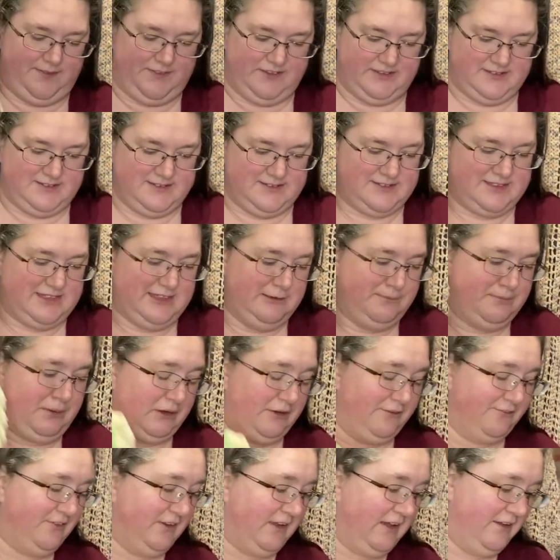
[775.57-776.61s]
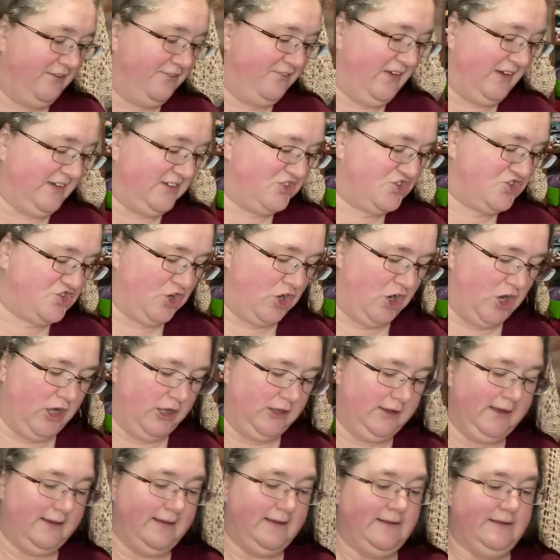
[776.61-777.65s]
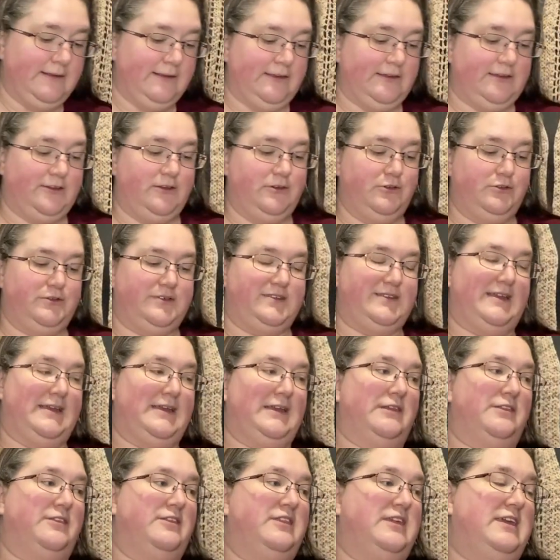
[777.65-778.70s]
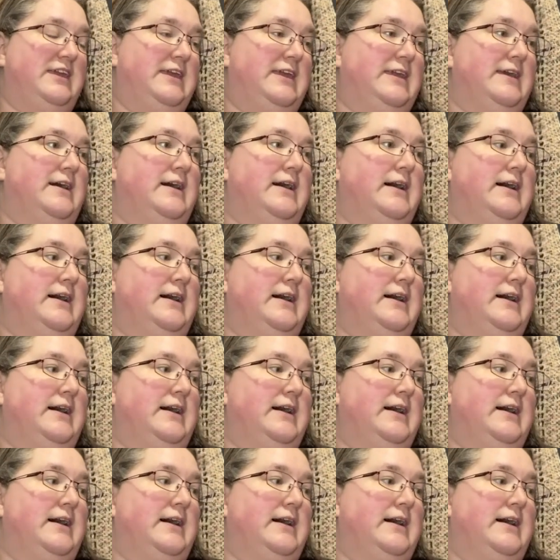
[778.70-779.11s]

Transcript: This is the Butterfly Effects shawl using the